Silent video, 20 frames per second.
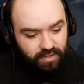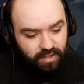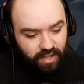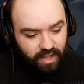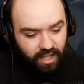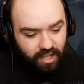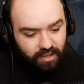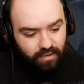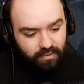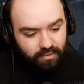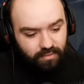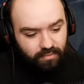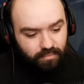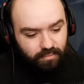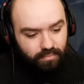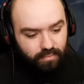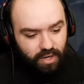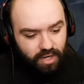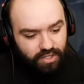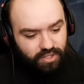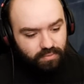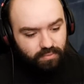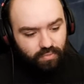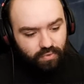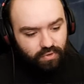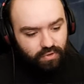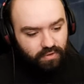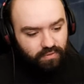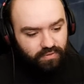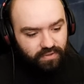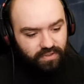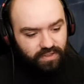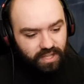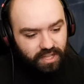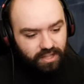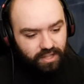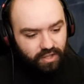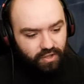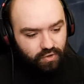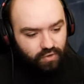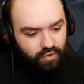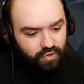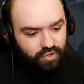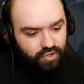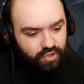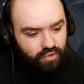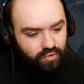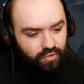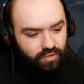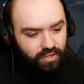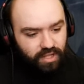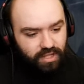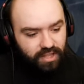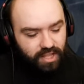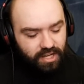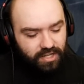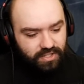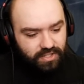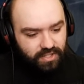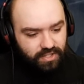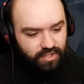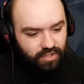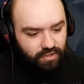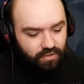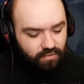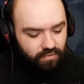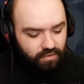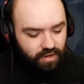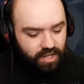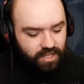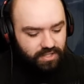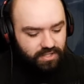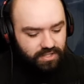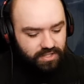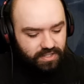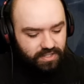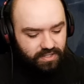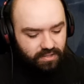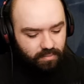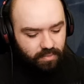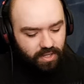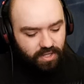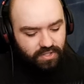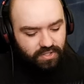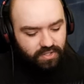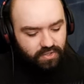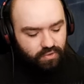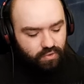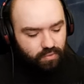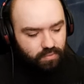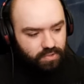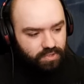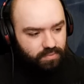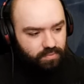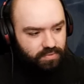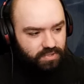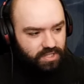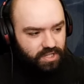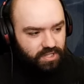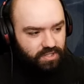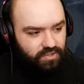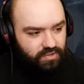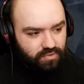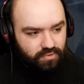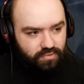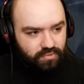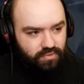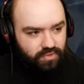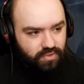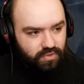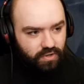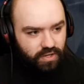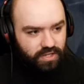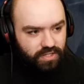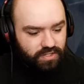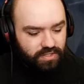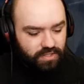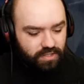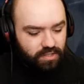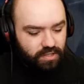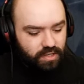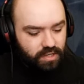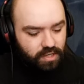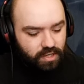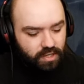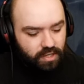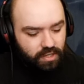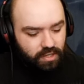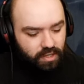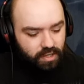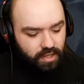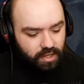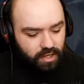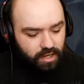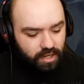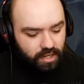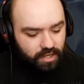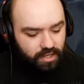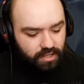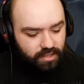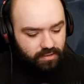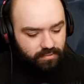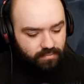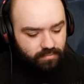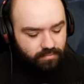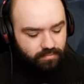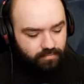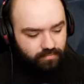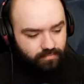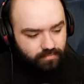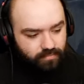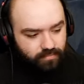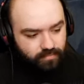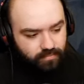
like much more of a thing that you could do. Like that is such a great system. It has so much potential. It's crazy. Um,